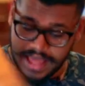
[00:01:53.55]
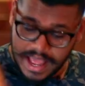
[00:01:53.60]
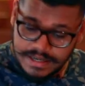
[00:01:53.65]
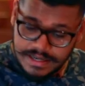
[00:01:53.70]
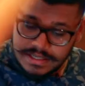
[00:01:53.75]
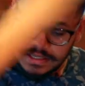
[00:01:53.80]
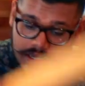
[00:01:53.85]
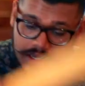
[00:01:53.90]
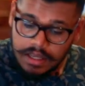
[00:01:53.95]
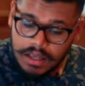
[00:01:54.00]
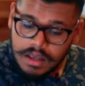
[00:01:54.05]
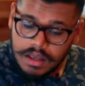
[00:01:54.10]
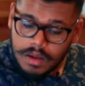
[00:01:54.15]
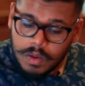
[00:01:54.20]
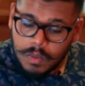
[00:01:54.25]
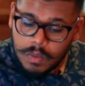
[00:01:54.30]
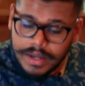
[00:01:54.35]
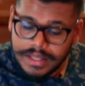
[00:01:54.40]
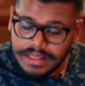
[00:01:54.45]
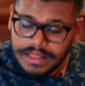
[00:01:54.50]
that
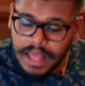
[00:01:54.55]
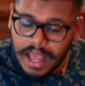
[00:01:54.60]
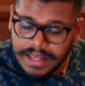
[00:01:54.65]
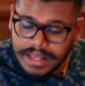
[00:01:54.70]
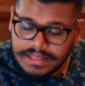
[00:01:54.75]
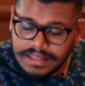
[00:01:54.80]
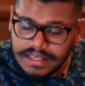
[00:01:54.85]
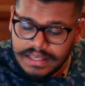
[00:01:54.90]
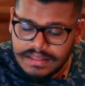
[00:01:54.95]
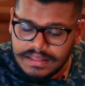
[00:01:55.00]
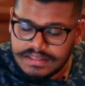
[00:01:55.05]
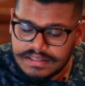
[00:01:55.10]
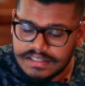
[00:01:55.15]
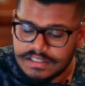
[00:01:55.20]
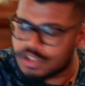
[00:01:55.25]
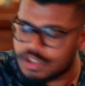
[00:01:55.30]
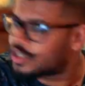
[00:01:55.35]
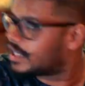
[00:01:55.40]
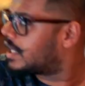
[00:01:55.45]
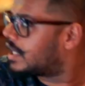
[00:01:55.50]
with, I think this
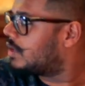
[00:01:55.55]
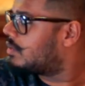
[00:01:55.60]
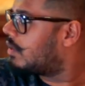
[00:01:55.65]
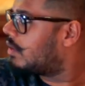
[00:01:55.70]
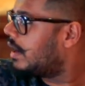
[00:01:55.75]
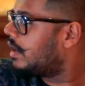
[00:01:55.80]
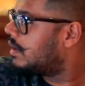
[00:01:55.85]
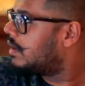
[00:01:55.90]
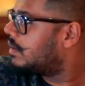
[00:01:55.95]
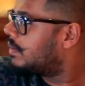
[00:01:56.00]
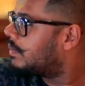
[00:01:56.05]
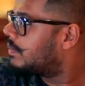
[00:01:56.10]
is chicken, right?